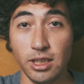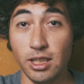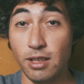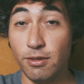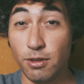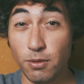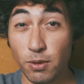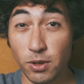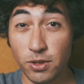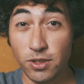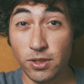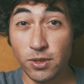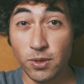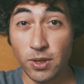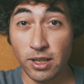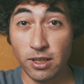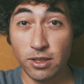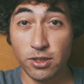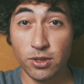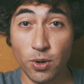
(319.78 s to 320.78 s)
If you want to do
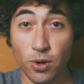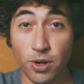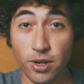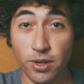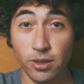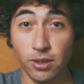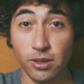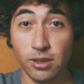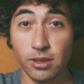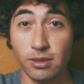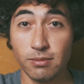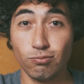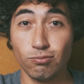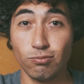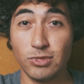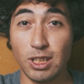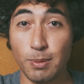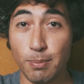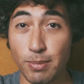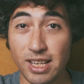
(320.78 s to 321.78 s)
editorial,
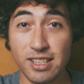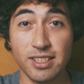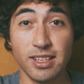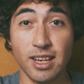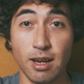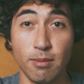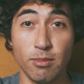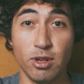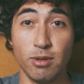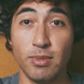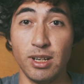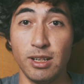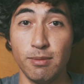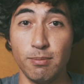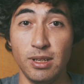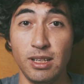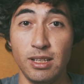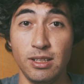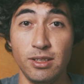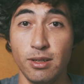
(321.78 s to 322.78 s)
the best camera
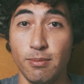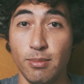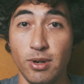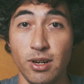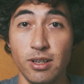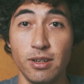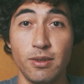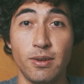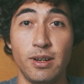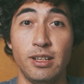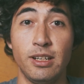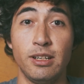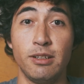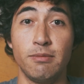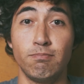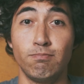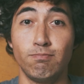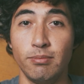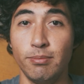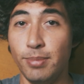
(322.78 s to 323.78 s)
might be in your pocket right now.
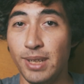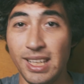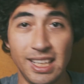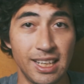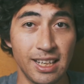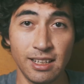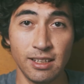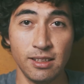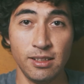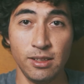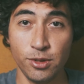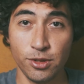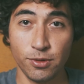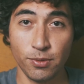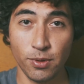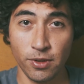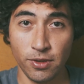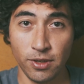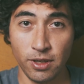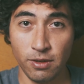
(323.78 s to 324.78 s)
Being at a
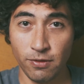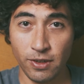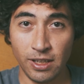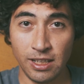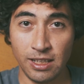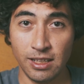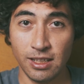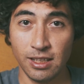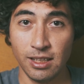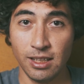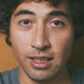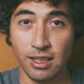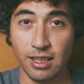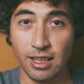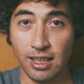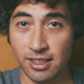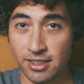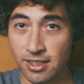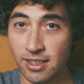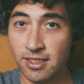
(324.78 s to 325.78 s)
newsworthy event,
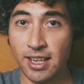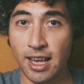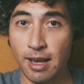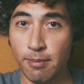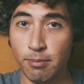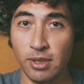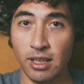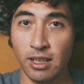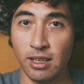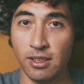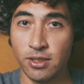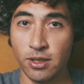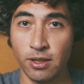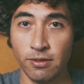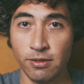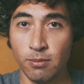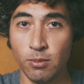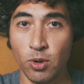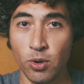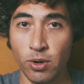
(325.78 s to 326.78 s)
as it's happening, is
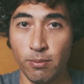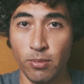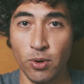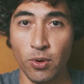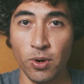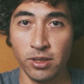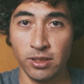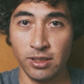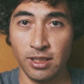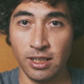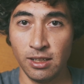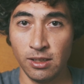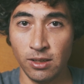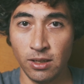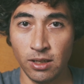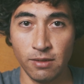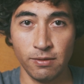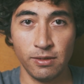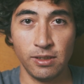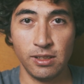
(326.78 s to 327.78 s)
often more important than a
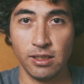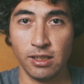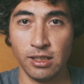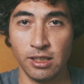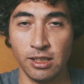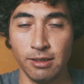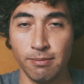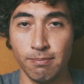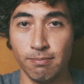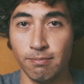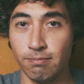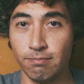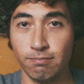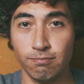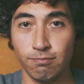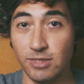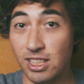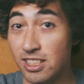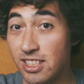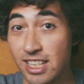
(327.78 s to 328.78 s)
lot of
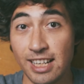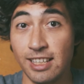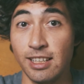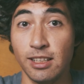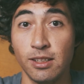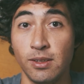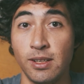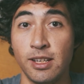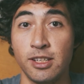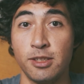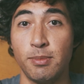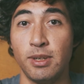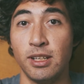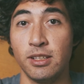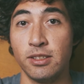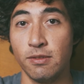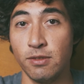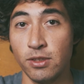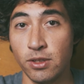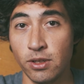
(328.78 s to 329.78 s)
the technical
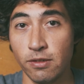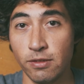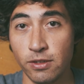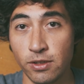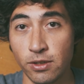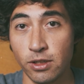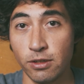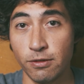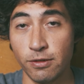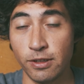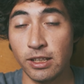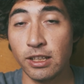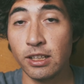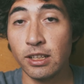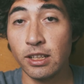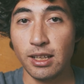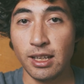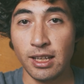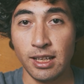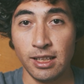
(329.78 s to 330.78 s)
aspects of stock photography.
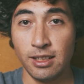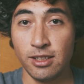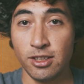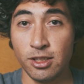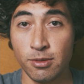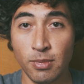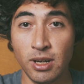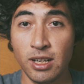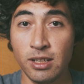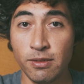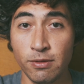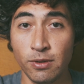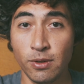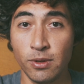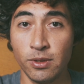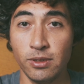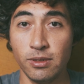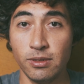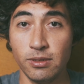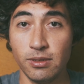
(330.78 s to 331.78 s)
And a
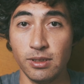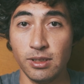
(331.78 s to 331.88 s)
smartphone,